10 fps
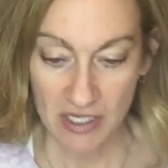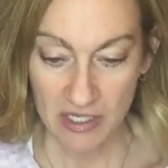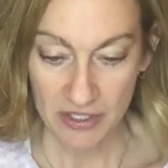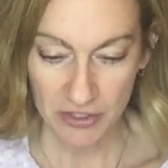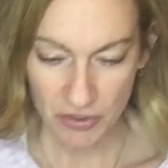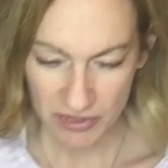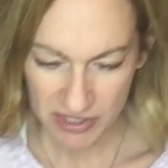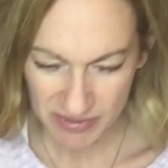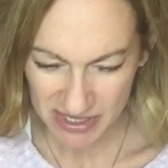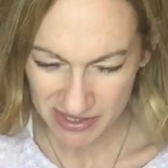"Are you going
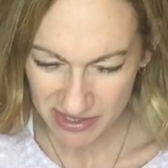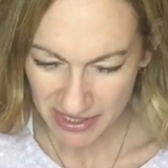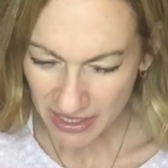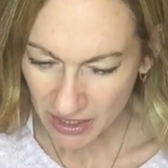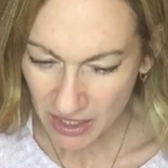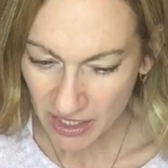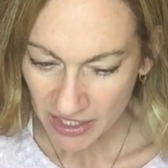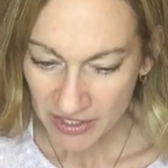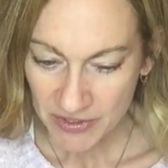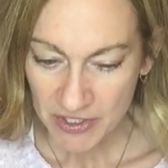to be sick?"
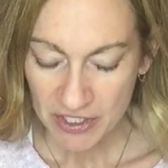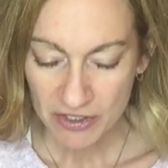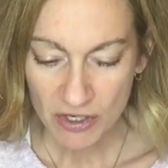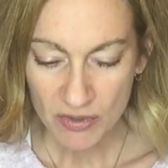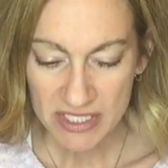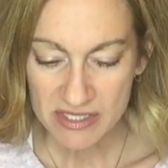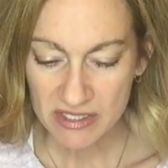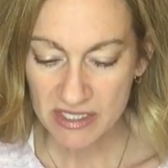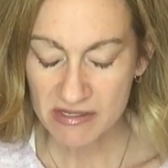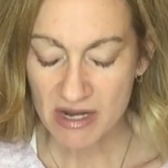"No,
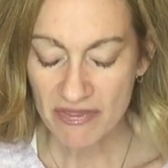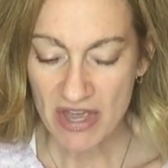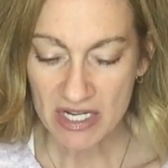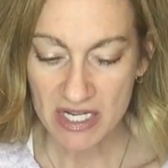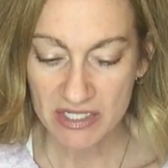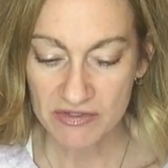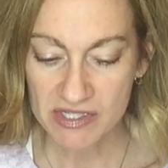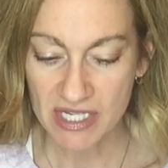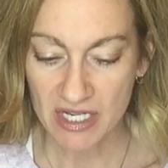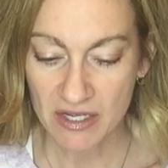it's not that kind of
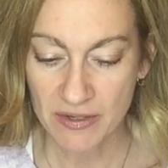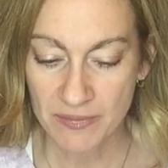sick.